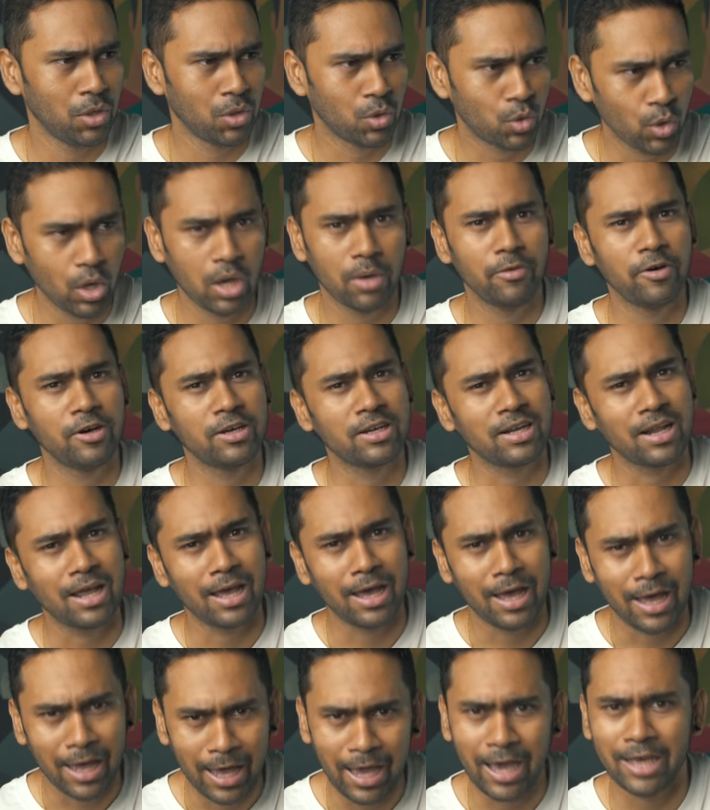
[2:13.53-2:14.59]
whoever
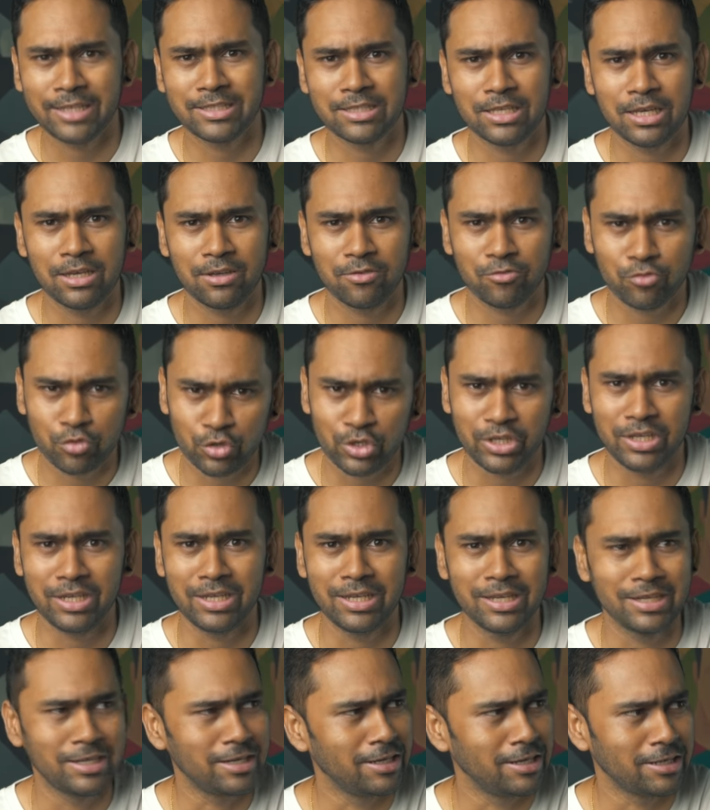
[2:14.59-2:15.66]
has a free
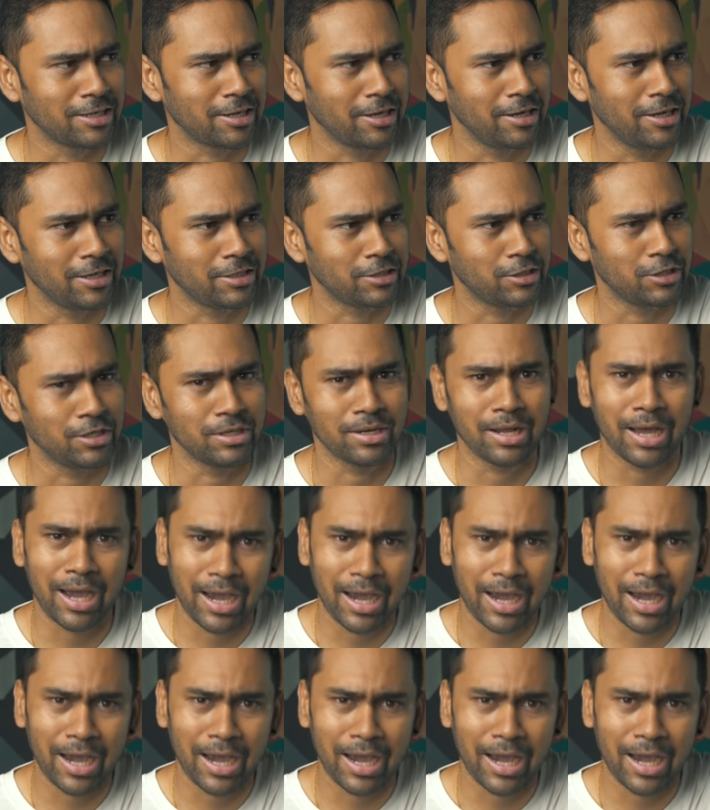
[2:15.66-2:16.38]
internet connection.